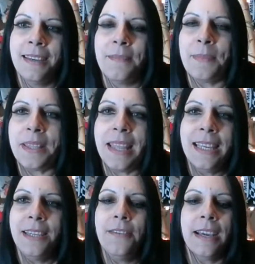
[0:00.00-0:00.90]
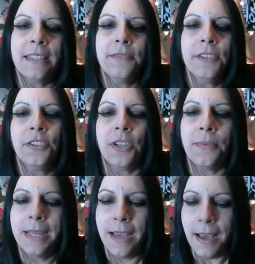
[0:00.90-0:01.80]
But thank you guys for
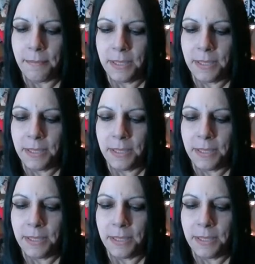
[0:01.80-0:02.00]
showing up.